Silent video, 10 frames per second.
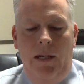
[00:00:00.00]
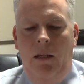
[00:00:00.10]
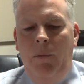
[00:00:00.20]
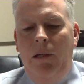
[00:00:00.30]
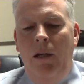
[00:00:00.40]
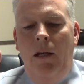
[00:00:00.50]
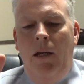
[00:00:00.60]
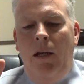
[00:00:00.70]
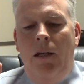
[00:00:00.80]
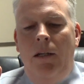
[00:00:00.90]
element.
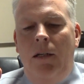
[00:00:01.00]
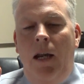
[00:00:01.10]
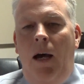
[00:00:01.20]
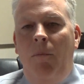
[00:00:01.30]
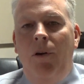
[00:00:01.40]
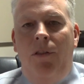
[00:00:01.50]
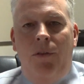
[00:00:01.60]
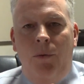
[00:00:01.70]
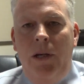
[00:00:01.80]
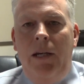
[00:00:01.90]
Number
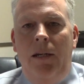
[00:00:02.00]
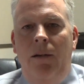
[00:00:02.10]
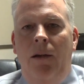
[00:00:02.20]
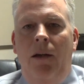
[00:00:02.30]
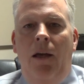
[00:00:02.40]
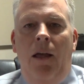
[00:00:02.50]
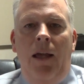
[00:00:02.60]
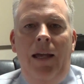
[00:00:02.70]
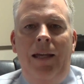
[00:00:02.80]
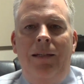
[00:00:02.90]
3
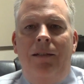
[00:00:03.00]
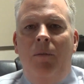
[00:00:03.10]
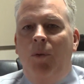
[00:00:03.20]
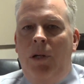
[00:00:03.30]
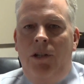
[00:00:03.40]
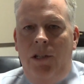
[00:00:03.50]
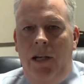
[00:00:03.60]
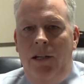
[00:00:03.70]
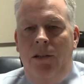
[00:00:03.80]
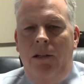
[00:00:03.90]
is
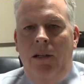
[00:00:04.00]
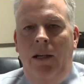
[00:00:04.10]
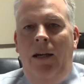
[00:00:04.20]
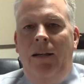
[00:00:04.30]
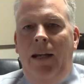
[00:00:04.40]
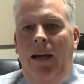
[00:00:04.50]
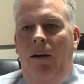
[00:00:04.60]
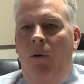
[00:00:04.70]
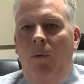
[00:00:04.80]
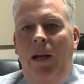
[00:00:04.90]
depreciation.
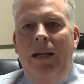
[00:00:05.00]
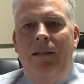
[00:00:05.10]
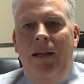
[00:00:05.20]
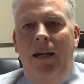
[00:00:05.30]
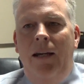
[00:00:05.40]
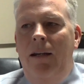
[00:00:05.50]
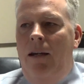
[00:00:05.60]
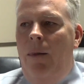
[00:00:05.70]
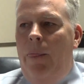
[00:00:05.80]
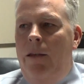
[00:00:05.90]
Now, when I
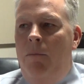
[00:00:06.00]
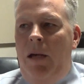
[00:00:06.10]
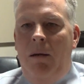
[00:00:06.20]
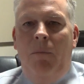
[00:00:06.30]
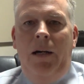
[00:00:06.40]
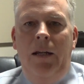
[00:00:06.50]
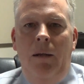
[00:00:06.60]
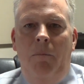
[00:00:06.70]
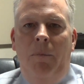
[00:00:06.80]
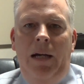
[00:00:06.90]
say you make
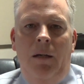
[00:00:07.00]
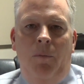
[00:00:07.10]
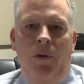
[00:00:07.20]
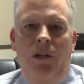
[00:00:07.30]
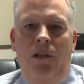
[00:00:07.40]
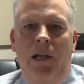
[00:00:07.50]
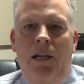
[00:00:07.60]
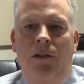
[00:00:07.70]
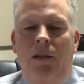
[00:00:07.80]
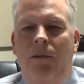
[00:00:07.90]
money by
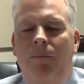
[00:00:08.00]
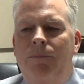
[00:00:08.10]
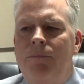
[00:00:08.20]
depreciation,